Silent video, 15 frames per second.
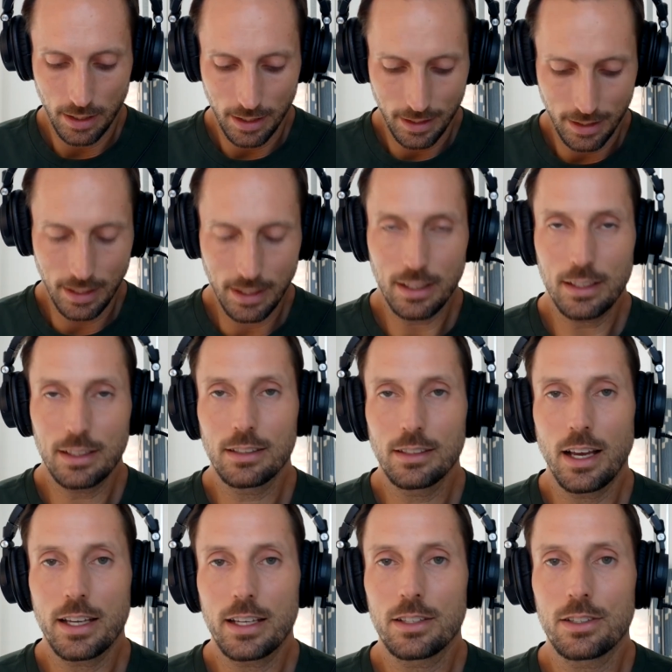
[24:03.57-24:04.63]
He
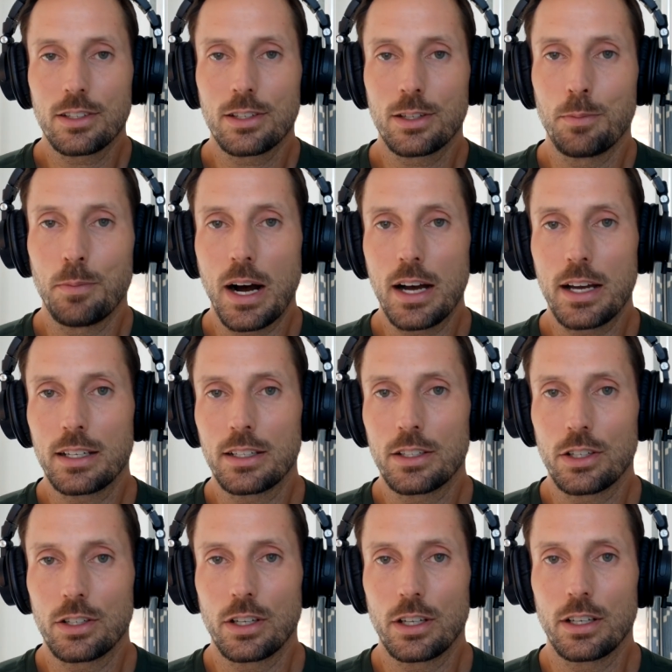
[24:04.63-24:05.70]
likens the
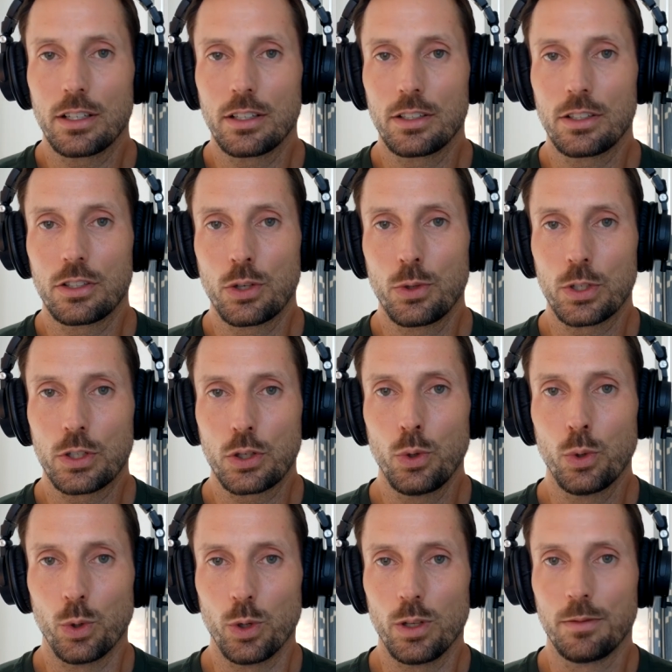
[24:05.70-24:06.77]
mind to a
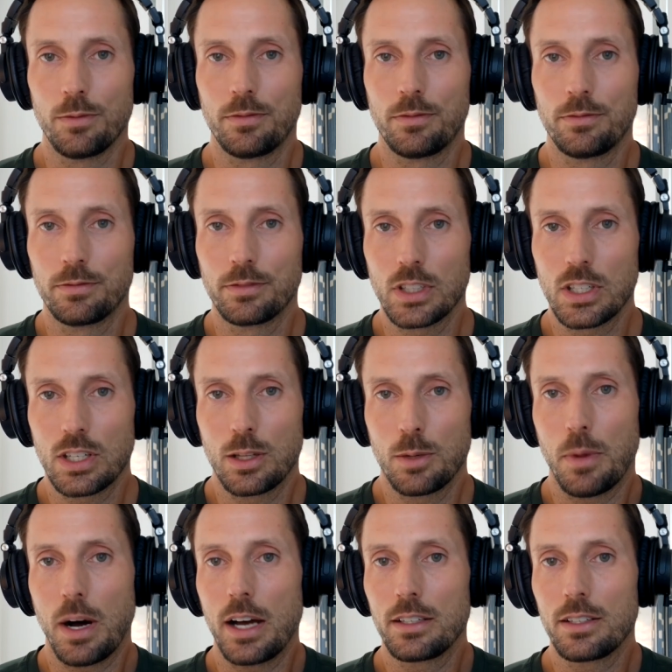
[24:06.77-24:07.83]
tool. He said the
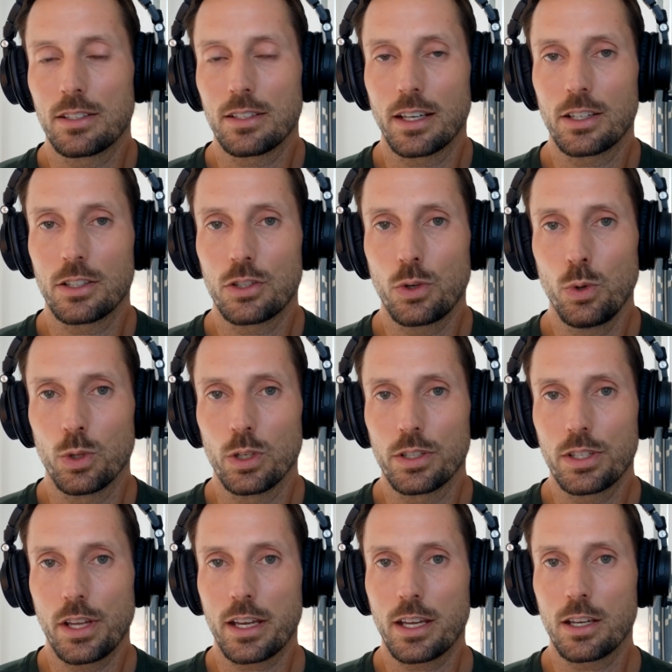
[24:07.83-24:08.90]
mind is like a tool.
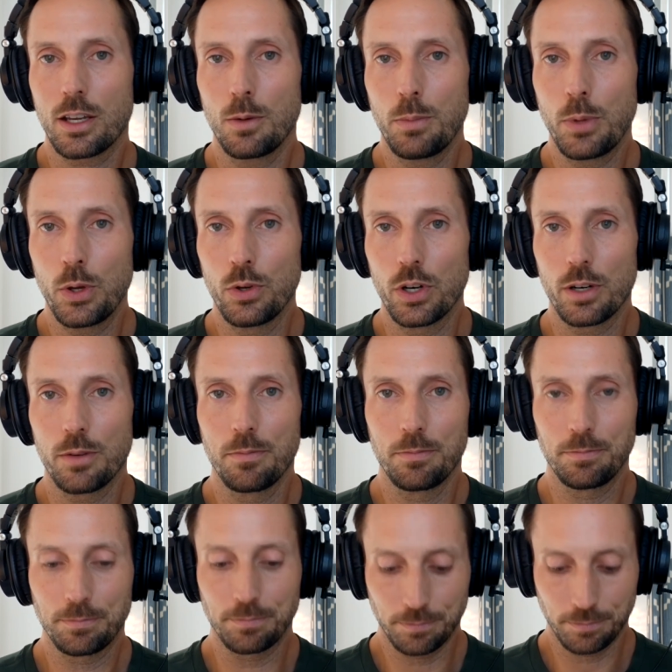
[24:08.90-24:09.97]
It's like a computer.
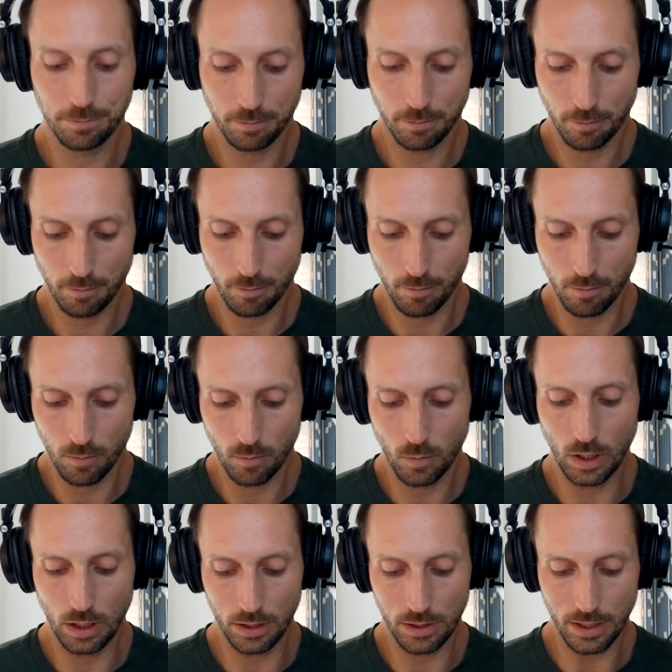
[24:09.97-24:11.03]

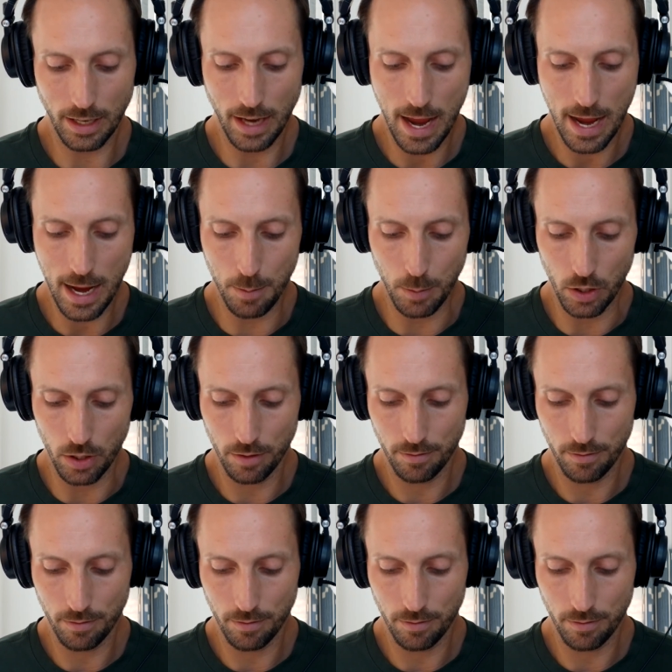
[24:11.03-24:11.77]
It's like a hammer.